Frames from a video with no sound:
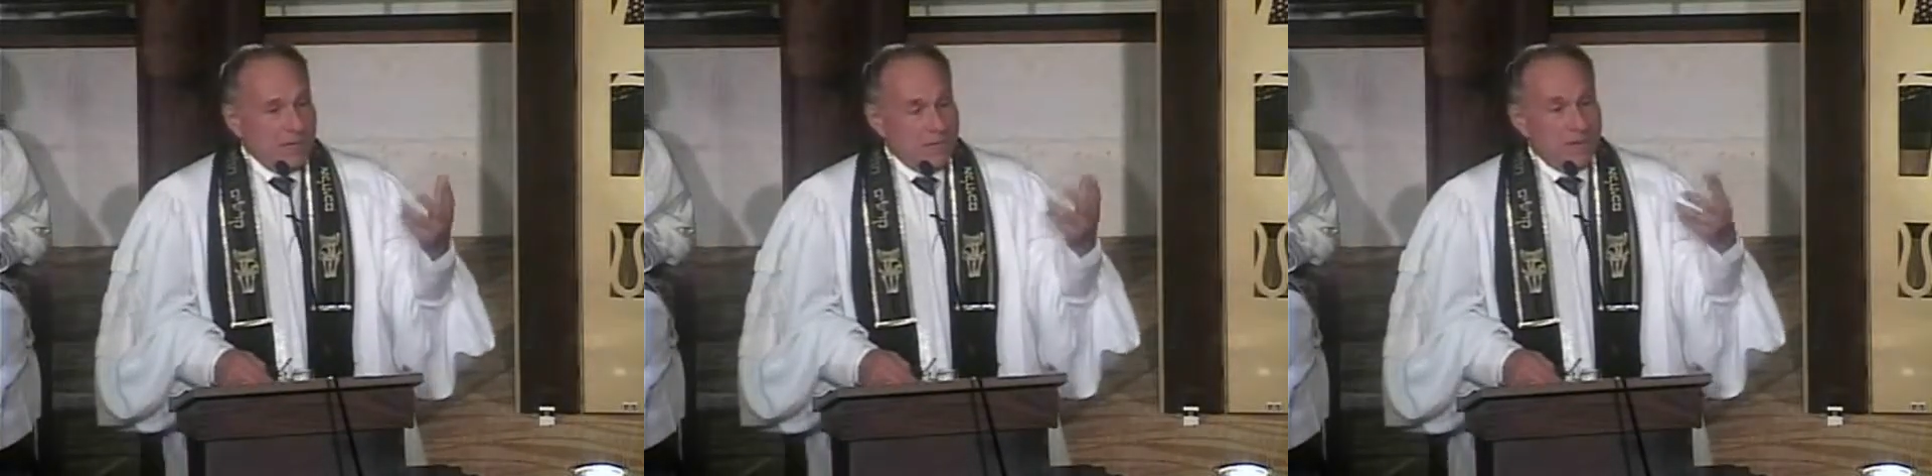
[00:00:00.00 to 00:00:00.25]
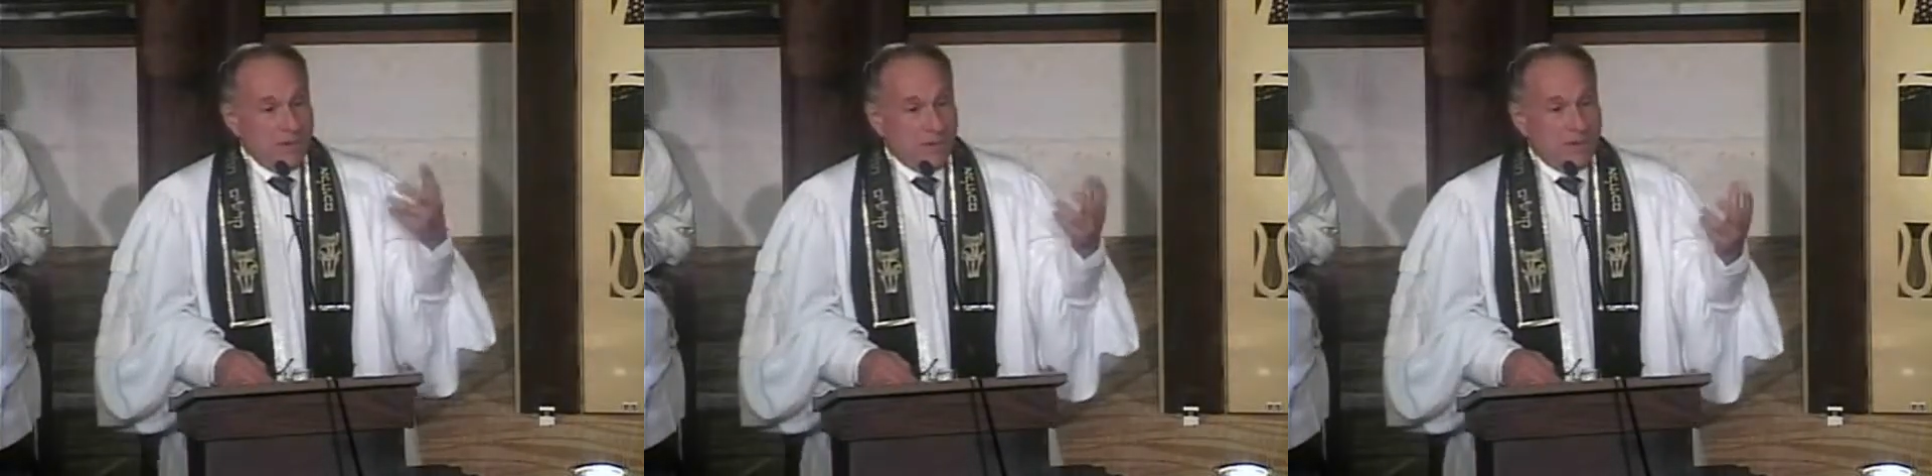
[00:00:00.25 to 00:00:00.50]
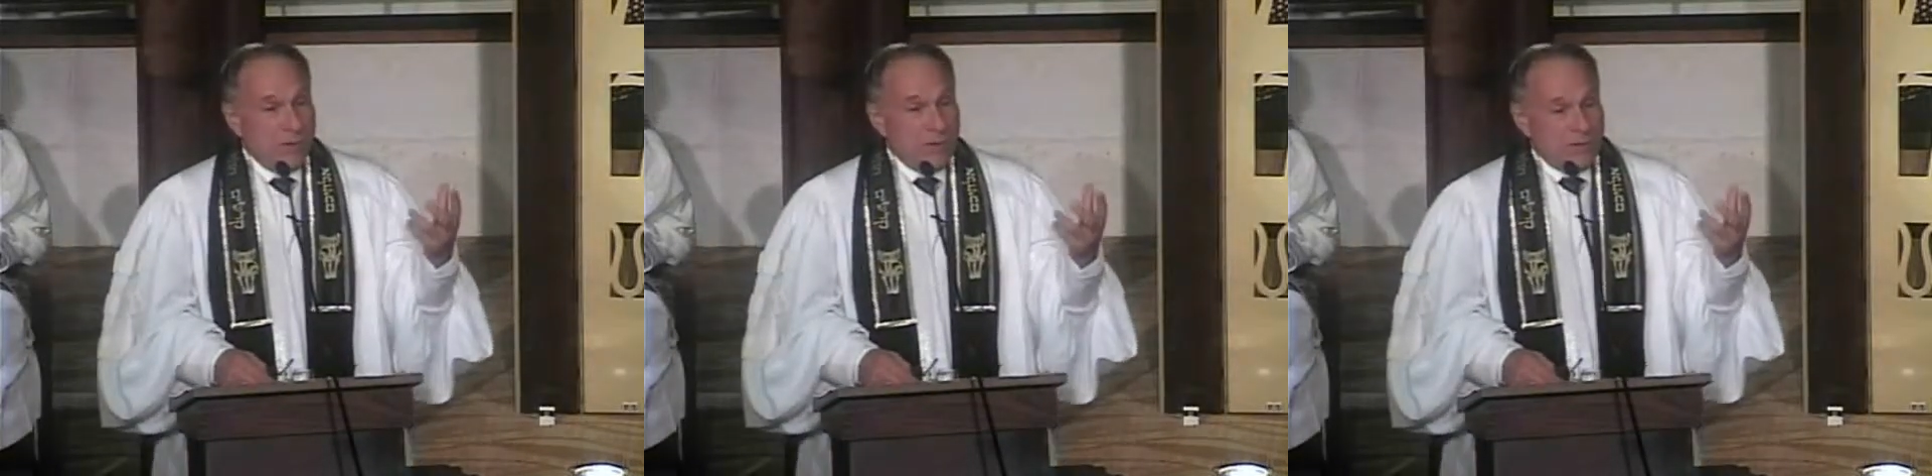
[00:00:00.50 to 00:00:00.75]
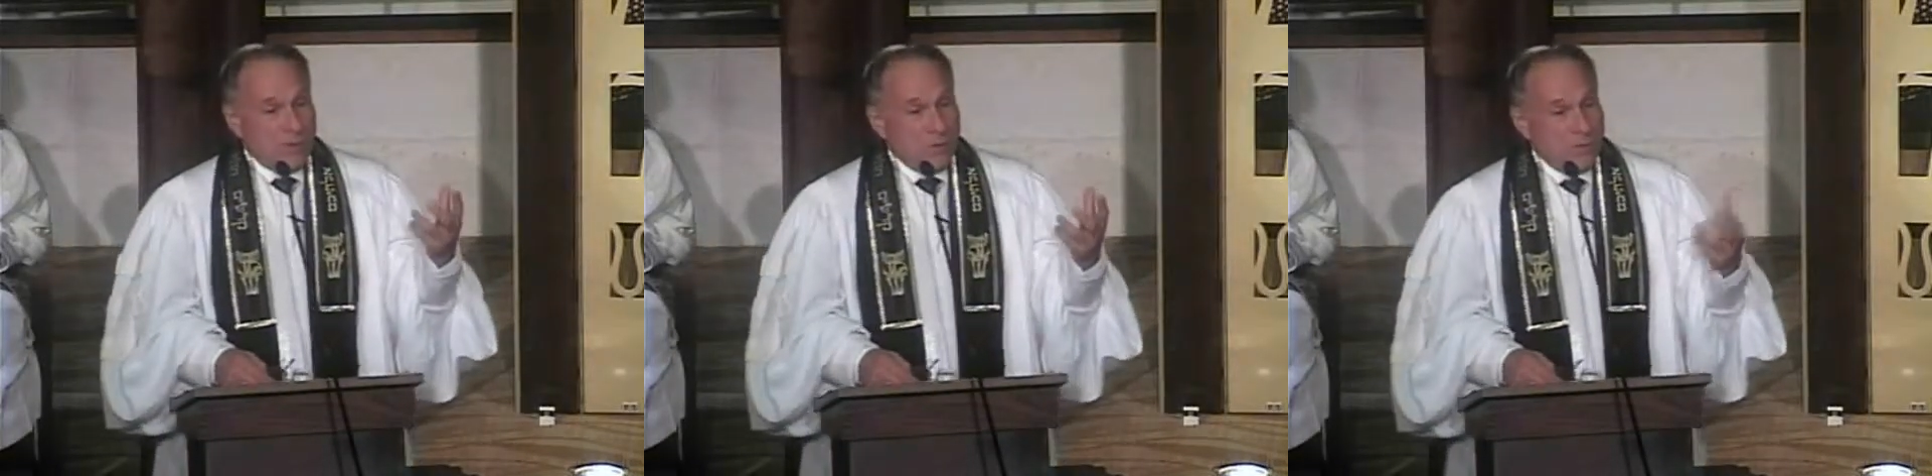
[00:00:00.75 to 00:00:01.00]
member of
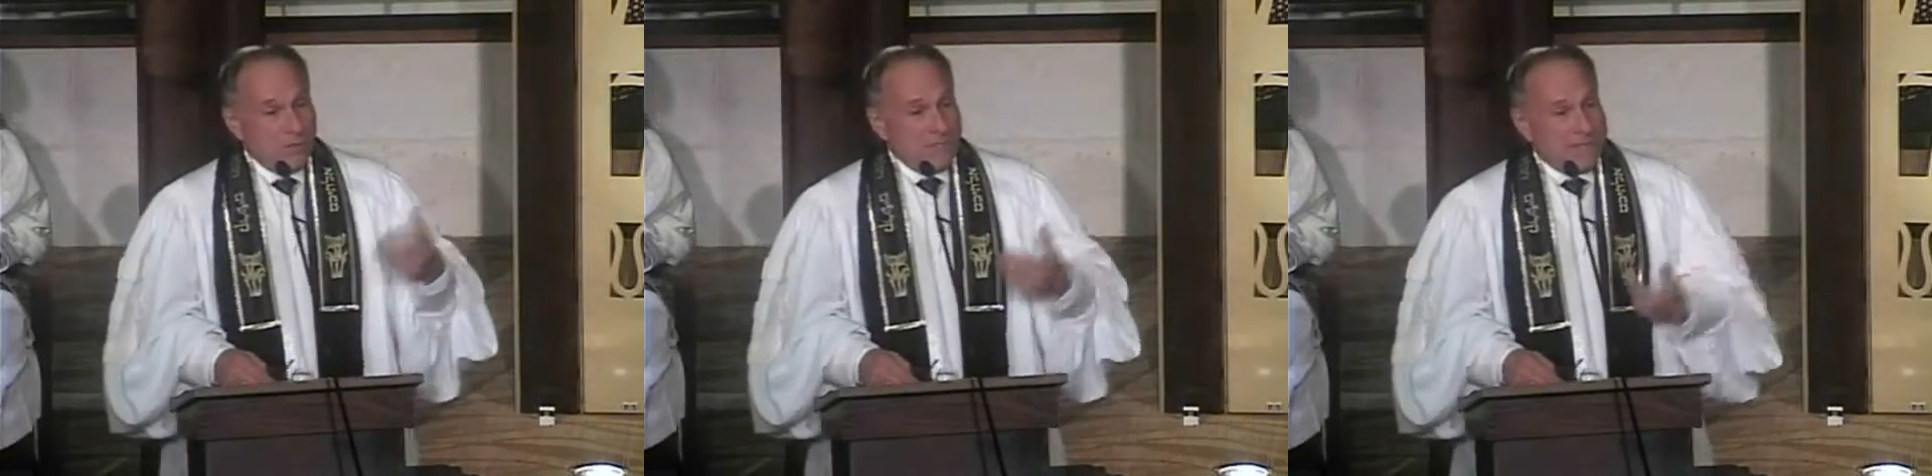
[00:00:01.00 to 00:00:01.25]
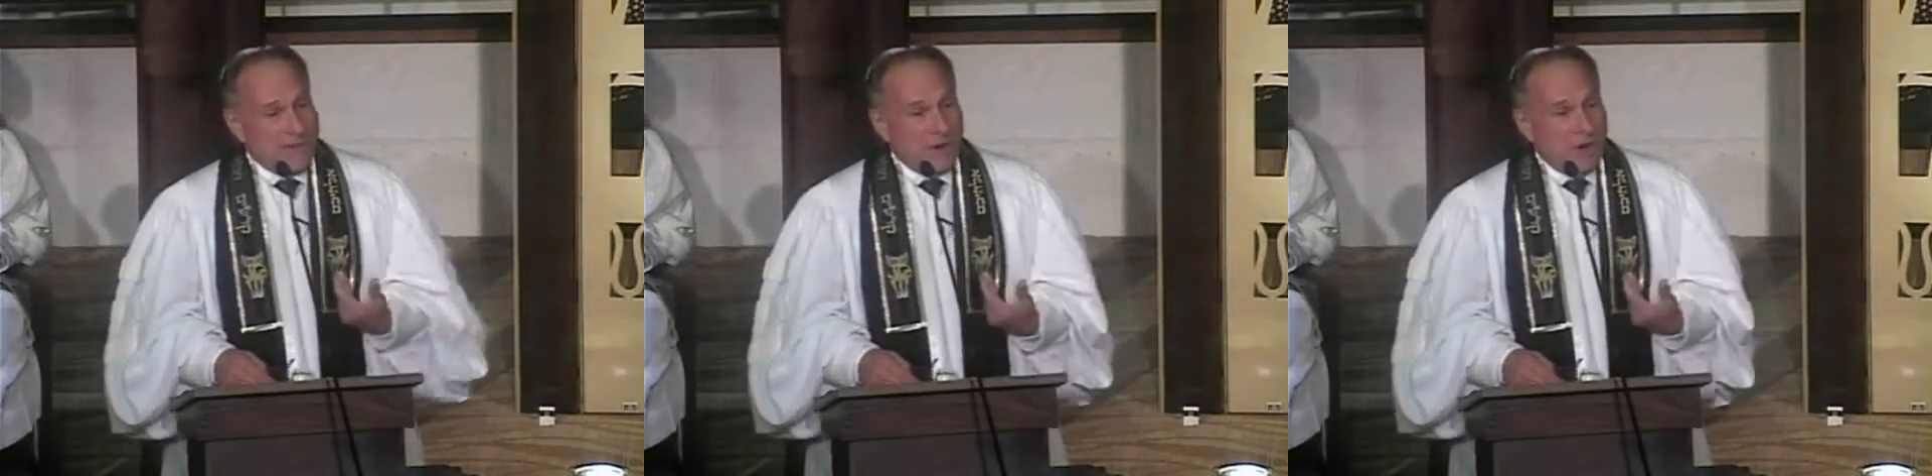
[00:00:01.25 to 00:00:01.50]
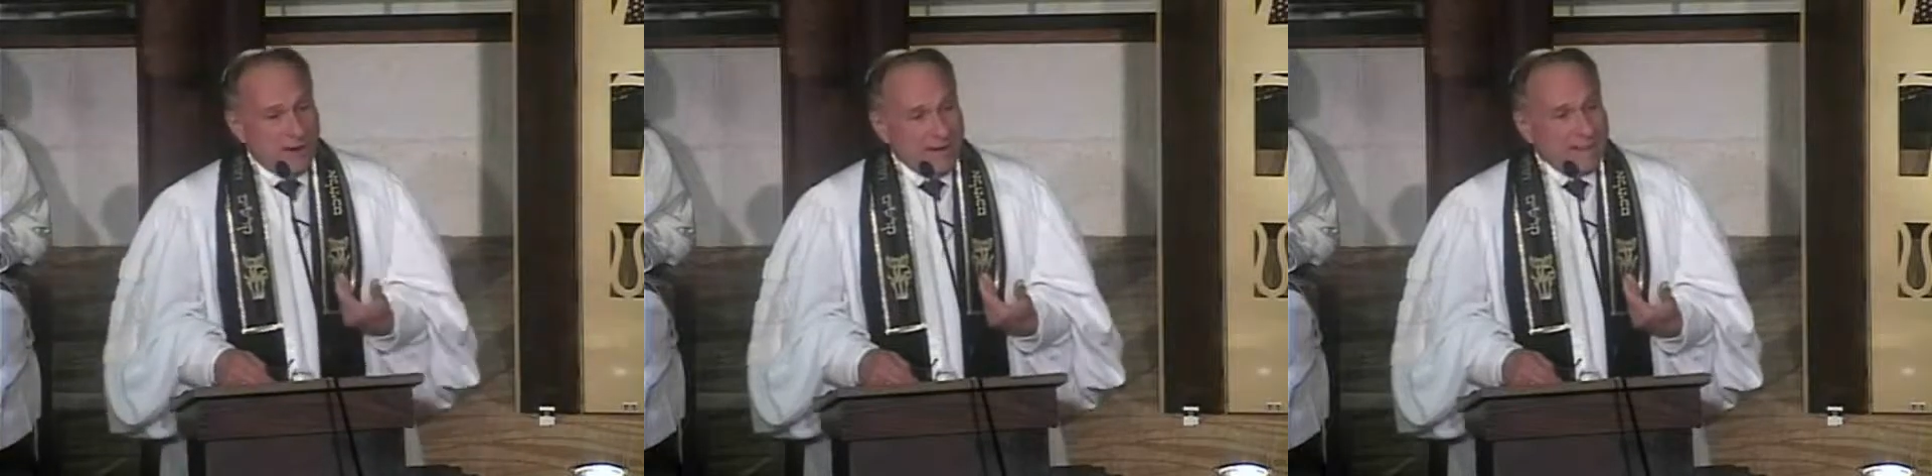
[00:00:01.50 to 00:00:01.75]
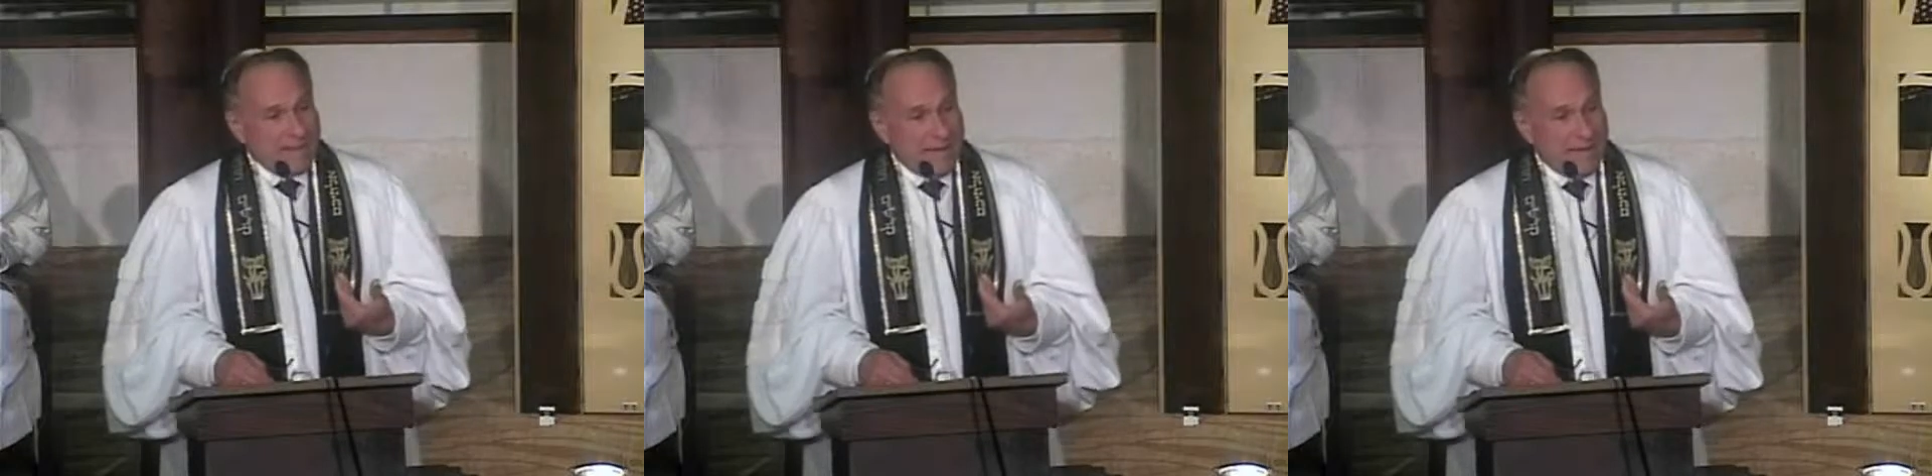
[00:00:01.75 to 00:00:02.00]
one of the cruises had a heart
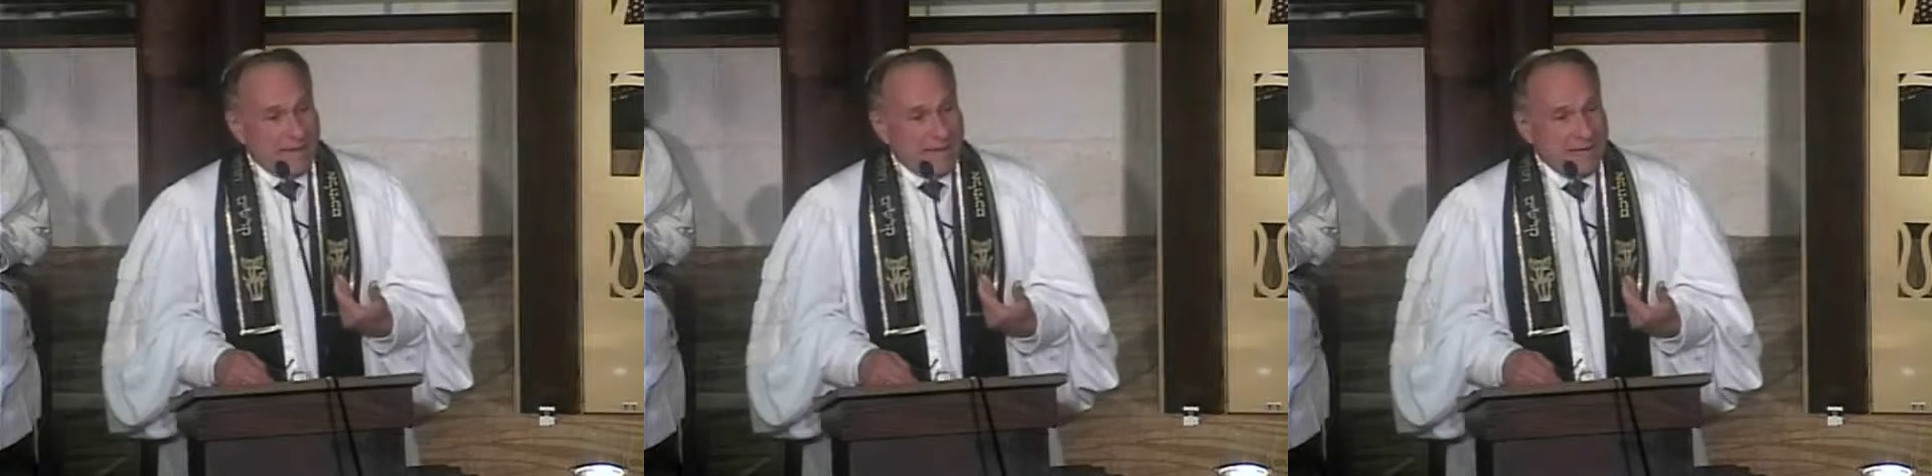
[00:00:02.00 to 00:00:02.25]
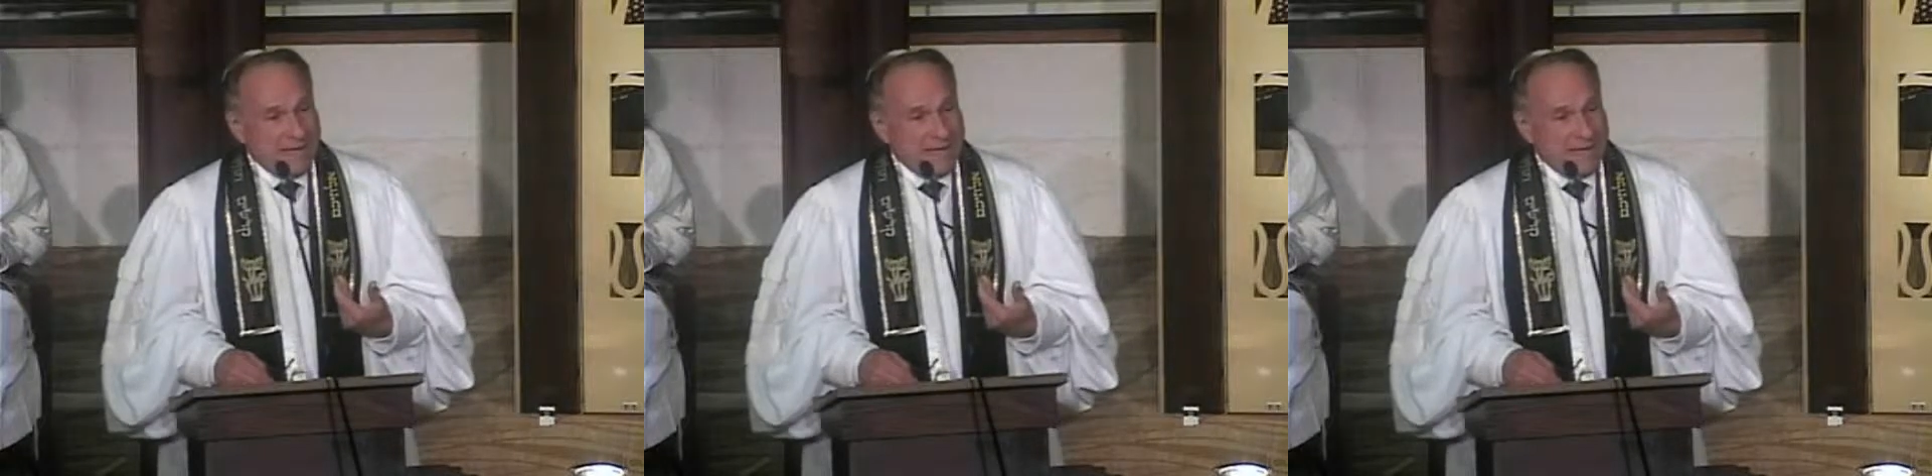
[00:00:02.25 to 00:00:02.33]
attack,